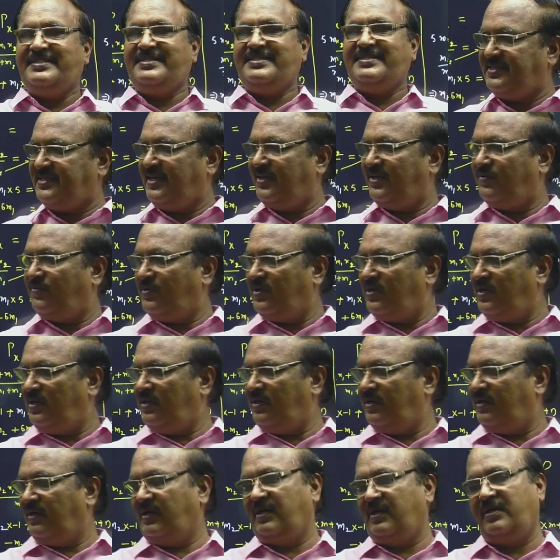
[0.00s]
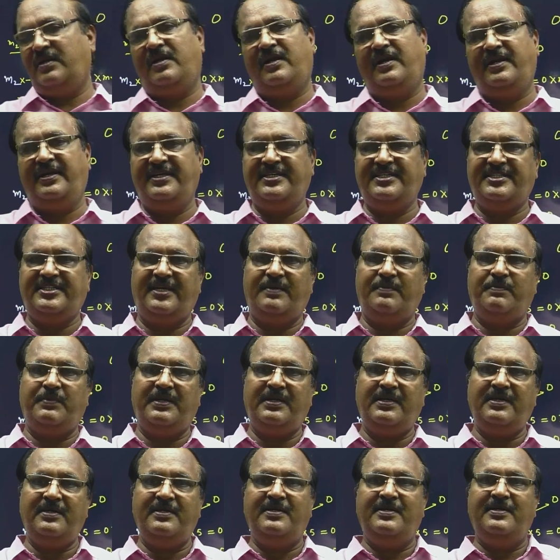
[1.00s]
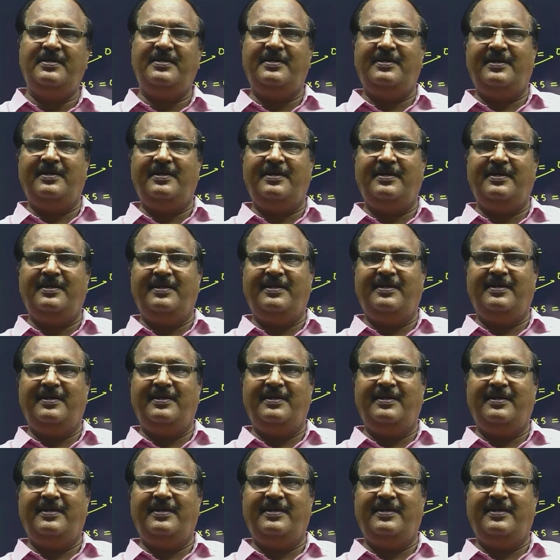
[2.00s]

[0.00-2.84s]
Agarwal or R.D. Sharma. You